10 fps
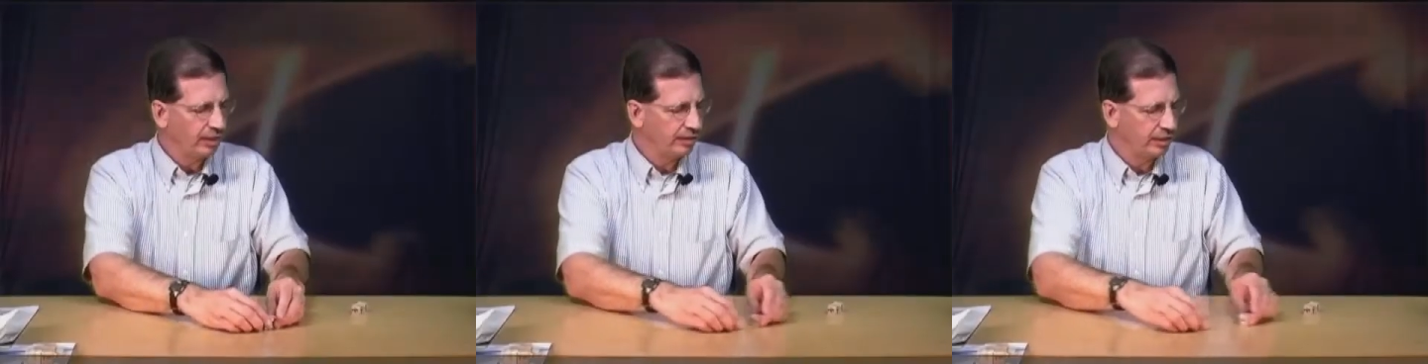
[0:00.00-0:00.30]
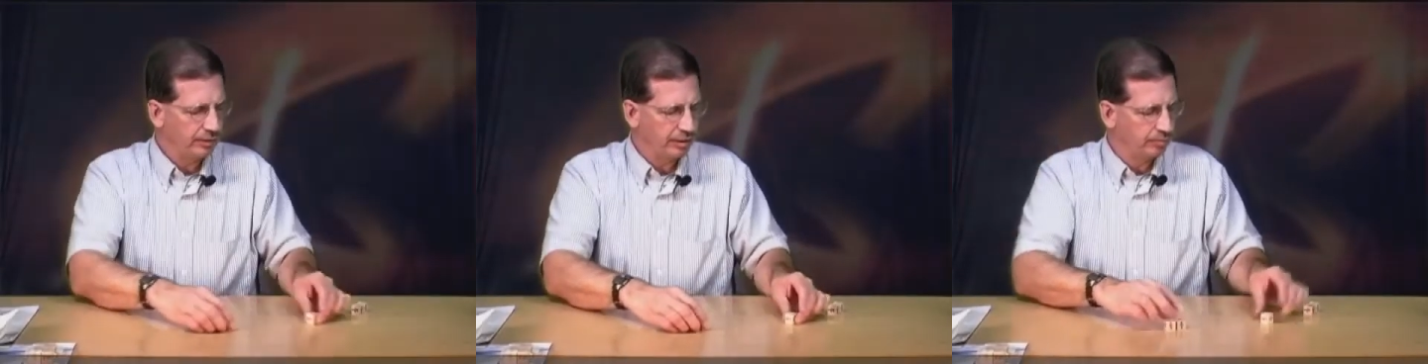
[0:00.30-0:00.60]
Then
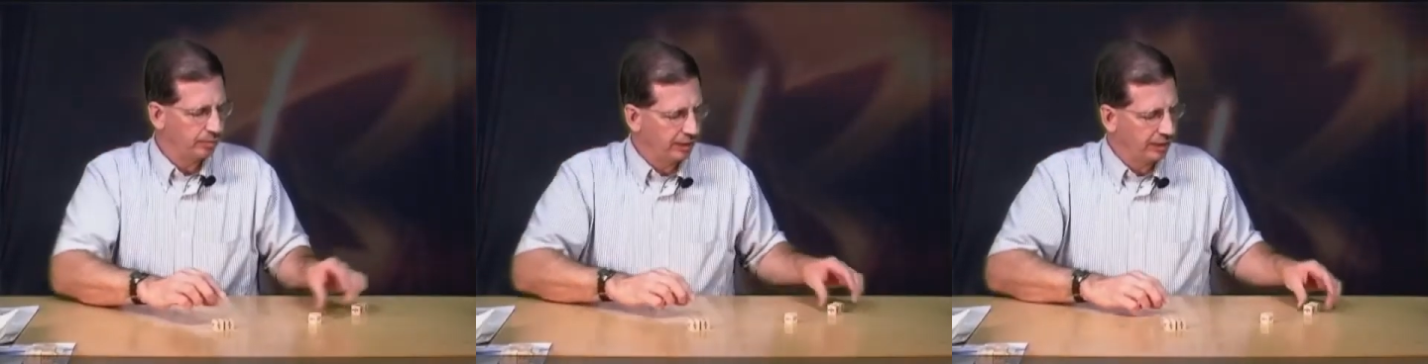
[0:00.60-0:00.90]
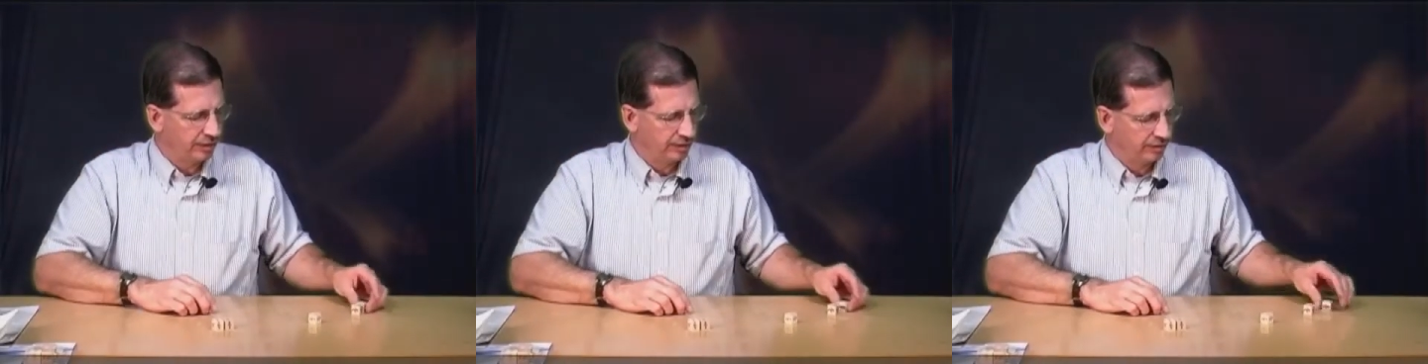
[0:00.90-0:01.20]
we can bring
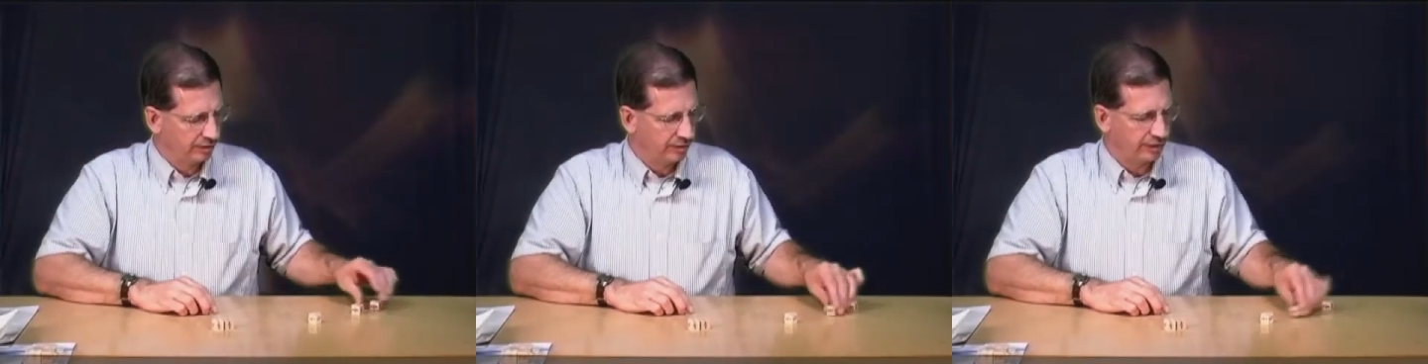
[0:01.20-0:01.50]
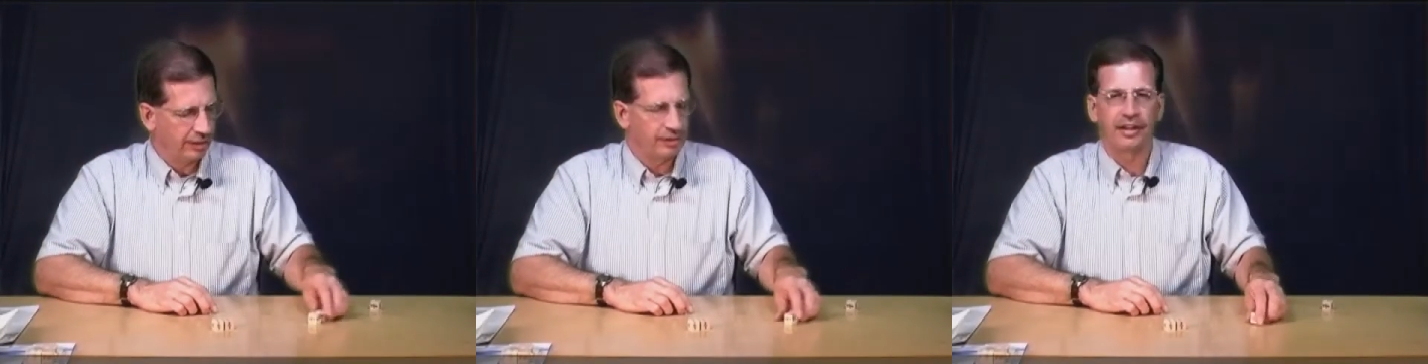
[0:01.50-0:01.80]
in the
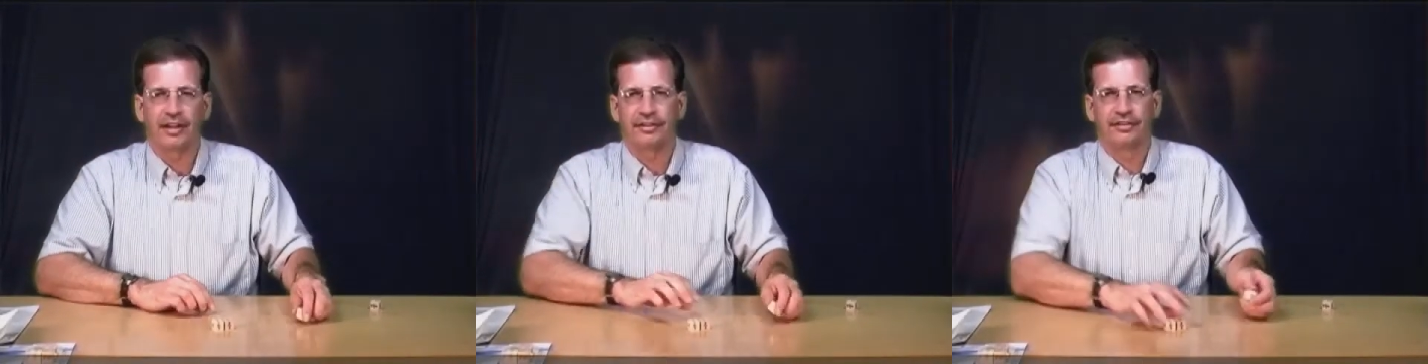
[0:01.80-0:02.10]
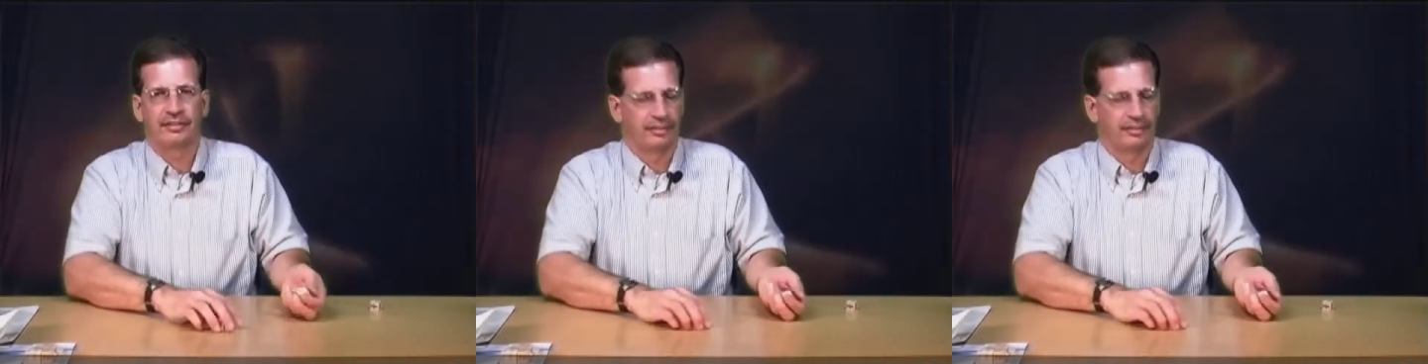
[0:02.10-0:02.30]
other dice.